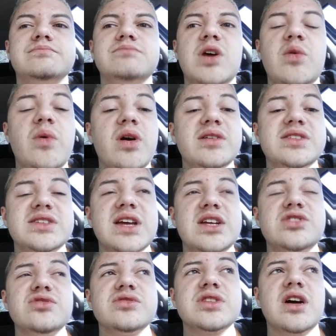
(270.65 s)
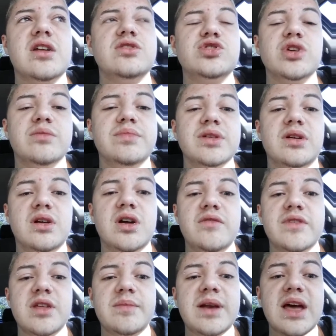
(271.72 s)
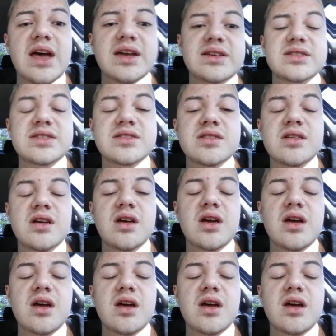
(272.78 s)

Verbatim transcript: my work schedule's kind of jumping all over the place,